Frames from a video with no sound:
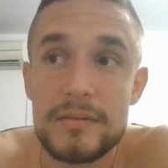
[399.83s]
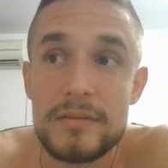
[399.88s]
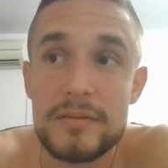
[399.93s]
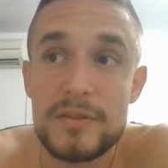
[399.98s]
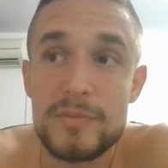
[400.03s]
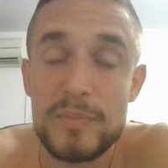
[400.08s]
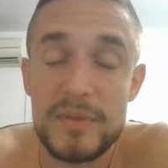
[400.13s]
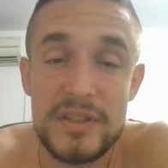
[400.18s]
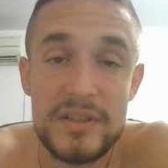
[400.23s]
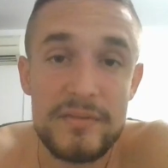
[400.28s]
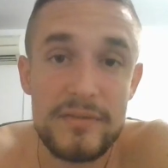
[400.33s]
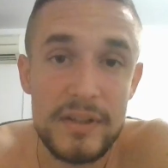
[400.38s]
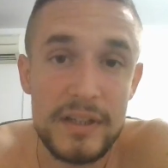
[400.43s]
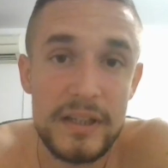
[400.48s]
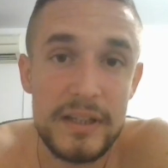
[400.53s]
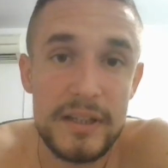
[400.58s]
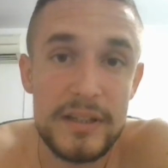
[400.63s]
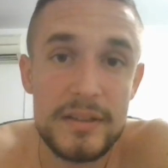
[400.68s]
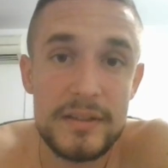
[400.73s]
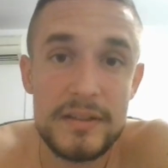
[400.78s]

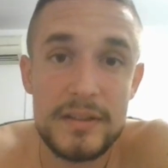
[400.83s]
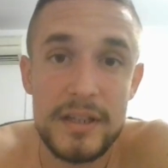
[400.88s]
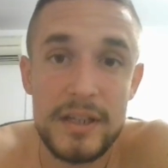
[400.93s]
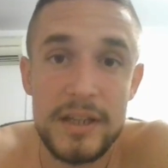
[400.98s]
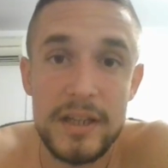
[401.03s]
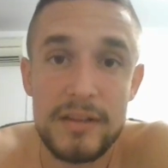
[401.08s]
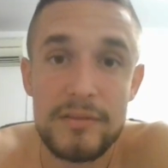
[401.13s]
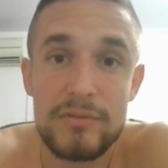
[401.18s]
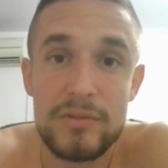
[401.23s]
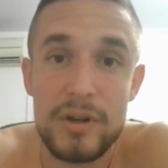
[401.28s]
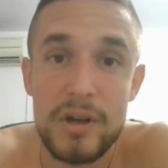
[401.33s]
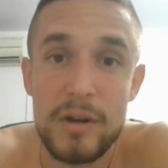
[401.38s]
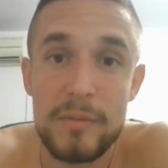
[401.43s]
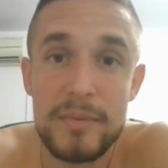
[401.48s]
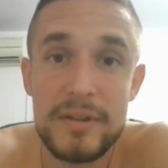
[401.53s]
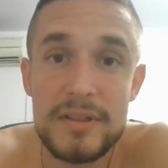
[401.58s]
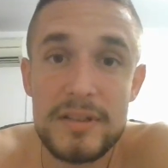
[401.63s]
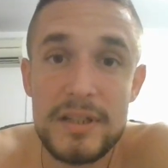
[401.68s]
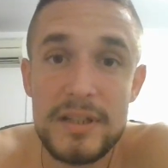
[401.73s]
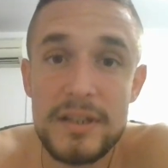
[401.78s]
specifically training for arm
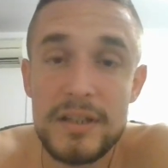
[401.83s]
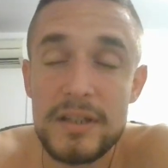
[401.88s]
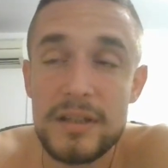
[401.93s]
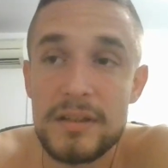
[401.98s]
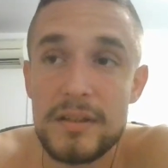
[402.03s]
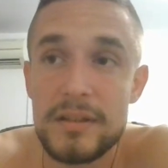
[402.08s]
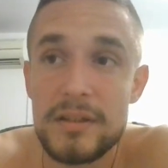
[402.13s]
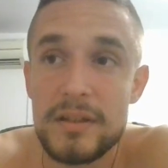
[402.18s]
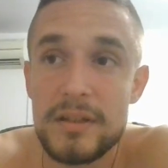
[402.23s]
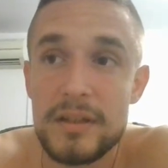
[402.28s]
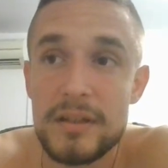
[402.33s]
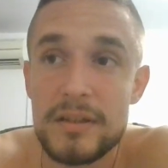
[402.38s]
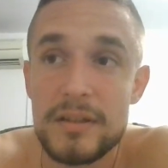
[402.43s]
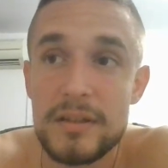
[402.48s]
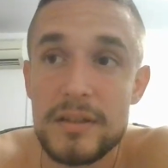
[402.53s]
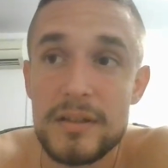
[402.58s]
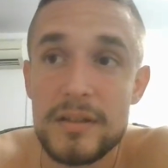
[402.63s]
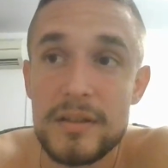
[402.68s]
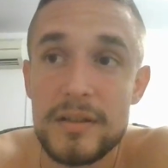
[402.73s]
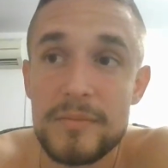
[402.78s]
wrestling in
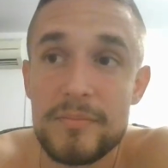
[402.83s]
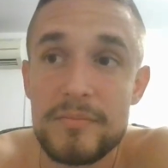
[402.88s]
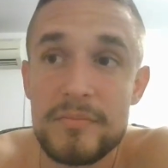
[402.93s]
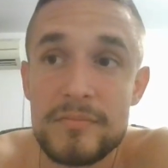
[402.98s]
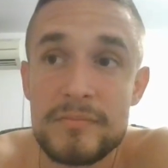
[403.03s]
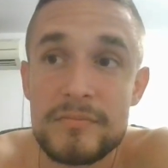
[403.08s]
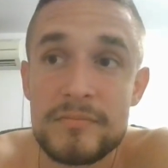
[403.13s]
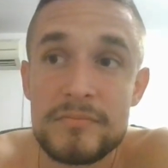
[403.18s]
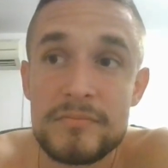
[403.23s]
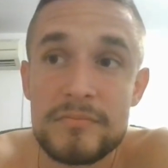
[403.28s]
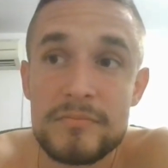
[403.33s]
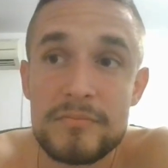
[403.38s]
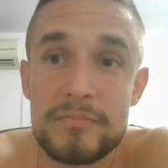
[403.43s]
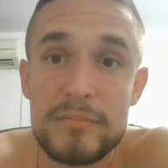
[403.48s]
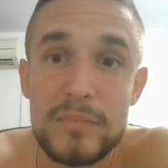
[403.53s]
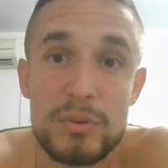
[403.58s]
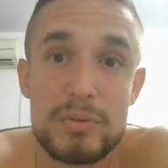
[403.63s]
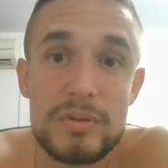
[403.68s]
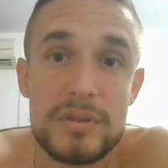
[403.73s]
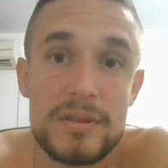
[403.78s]
the
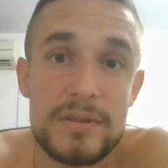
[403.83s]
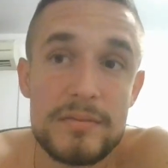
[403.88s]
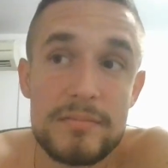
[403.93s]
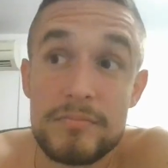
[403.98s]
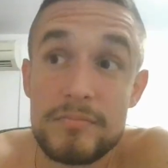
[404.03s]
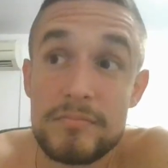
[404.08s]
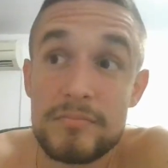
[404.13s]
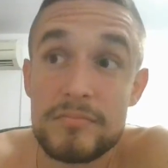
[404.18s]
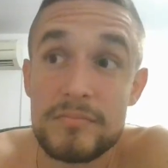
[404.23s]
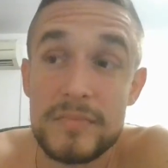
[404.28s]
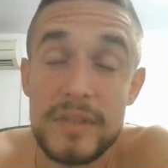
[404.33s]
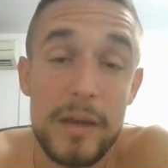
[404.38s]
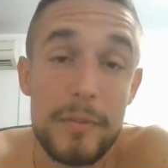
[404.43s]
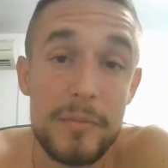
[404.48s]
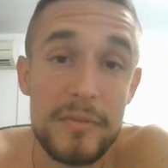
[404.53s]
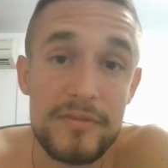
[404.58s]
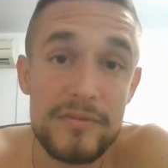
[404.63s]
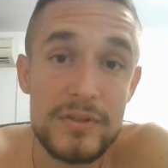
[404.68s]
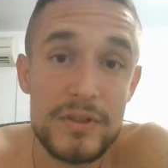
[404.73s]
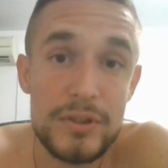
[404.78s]
most
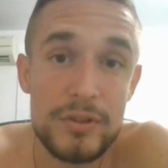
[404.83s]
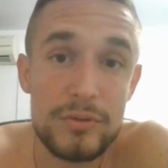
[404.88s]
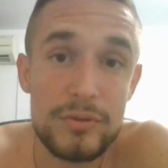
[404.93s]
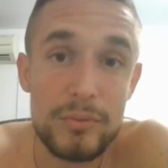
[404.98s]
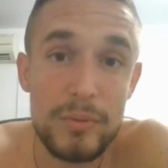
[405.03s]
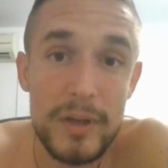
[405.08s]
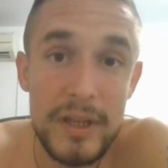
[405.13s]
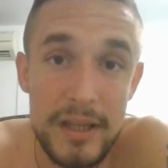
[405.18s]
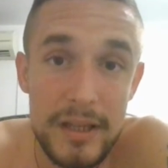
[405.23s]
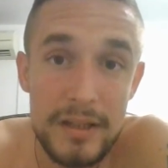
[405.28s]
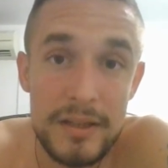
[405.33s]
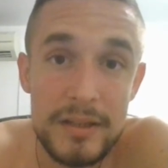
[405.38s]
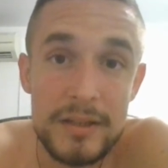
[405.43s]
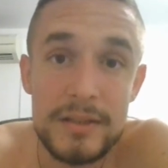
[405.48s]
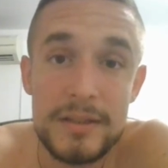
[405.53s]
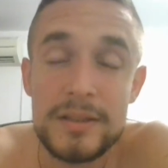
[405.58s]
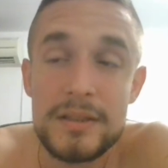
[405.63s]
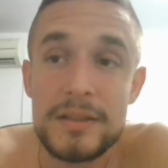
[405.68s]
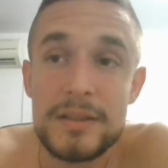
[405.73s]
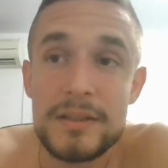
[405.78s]
time efficient way.
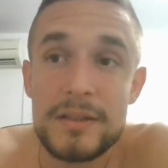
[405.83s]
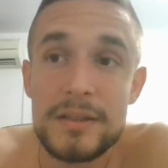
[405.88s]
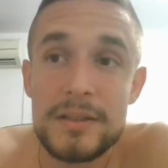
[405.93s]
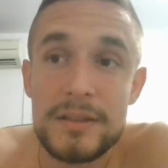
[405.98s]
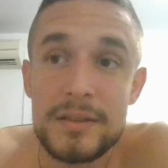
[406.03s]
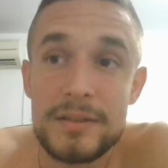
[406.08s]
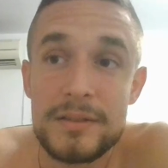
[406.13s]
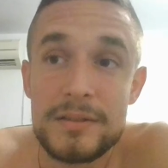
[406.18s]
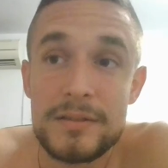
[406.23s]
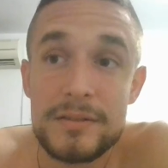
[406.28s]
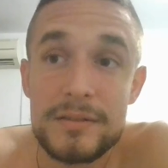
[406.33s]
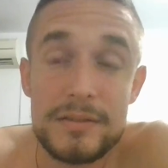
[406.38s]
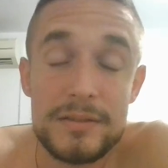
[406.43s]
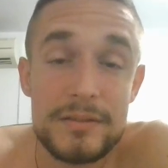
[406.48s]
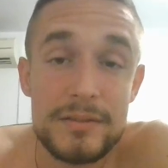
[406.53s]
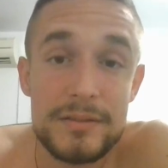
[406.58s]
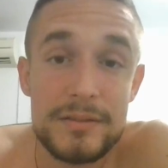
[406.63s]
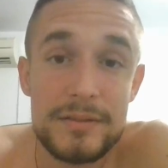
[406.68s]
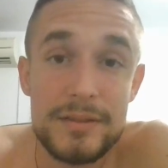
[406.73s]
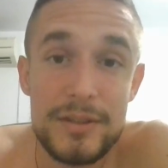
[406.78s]

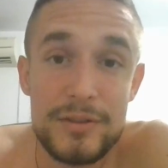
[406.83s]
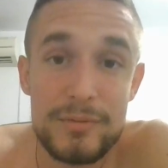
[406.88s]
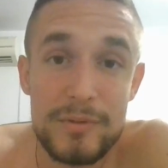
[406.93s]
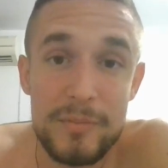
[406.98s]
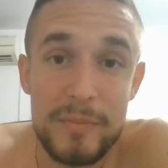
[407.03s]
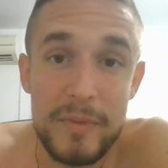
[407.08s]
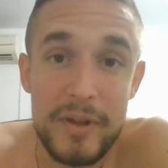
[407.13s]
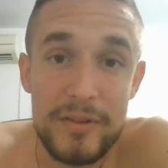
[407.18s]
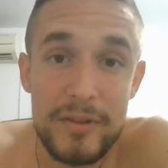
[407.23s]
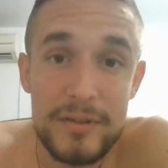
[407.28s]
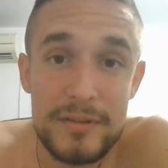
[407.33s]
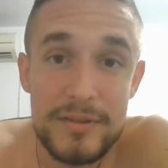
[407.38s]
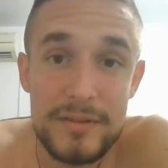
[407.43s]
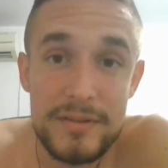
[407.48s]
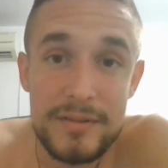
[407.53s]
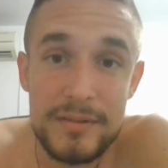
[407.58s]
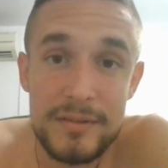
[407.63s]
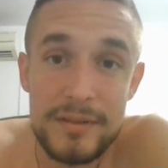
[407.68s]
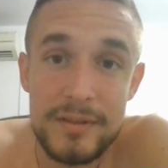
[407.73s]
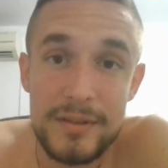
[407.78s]
These were my
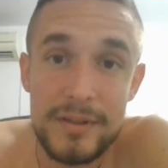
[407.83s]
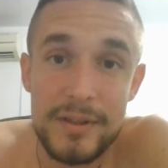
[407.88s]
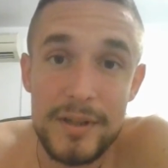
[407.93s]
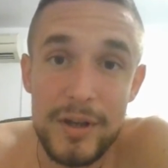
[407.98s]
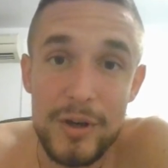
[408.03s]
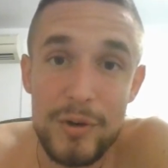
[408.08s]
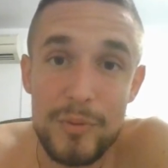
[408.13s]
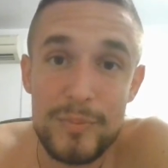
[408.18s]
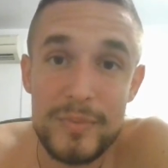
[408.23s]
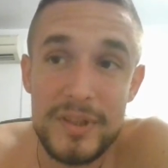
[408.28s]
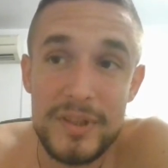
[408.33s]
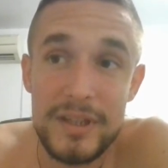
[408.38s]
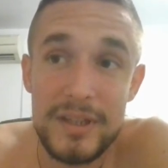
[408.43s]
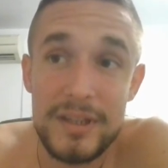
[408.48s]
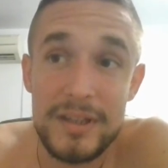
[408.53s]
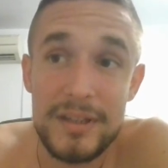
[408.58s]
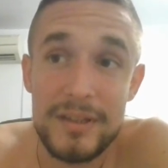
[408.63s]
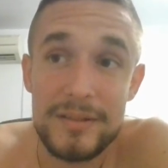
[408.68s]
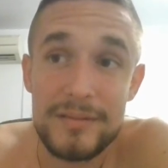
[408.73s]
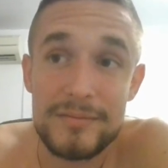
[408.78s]
thoughts. I hope
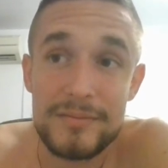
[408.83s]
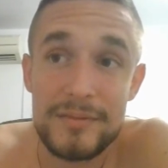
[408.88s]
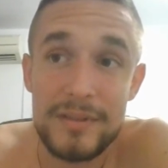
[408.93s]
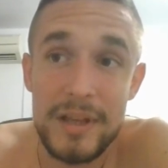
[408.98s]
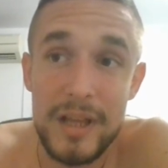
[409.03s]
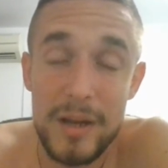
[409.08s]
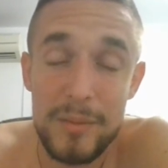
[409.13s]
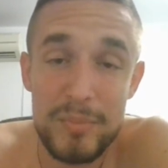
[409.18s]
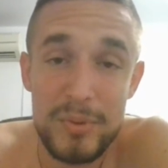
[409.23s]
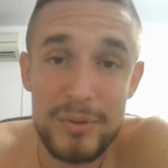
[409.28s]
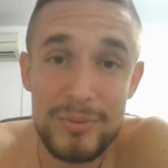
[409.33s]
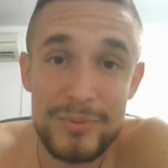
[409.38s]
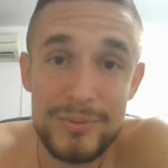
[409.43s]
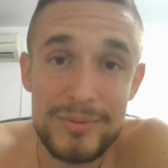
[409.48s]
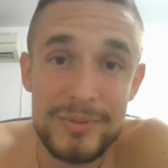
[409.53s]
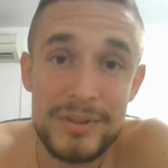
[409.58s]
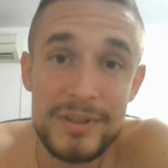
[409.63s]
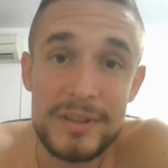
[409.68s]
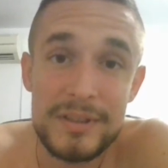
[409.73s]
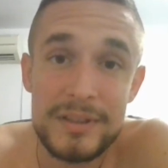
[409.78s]
they help you.
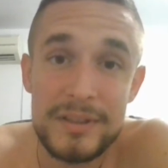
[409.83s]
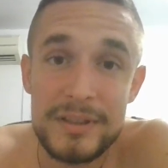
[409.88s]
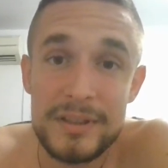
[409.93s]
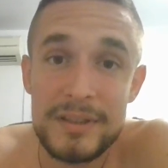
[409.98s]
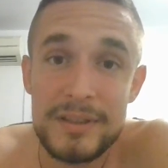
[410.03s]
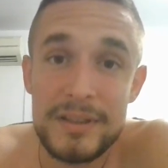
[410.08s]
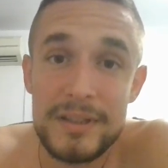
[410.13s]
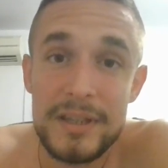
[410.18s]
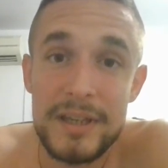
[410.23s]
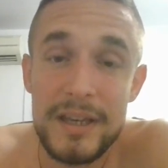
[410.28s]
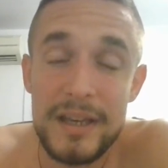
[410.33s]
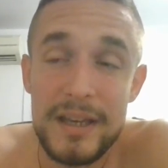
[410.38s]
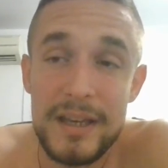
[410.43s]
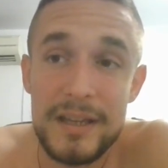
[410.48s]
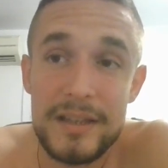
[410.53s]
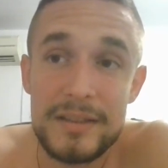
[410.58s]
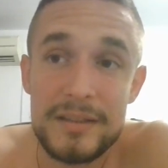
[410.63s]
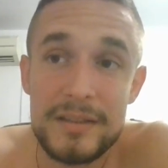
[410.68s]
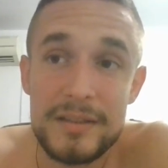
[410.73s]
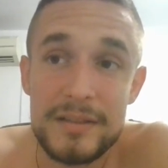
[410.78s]

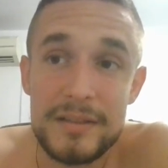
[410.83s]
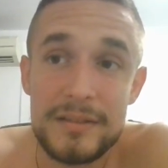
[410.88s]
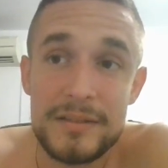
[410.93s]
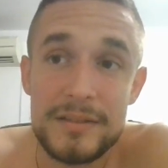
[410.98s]
And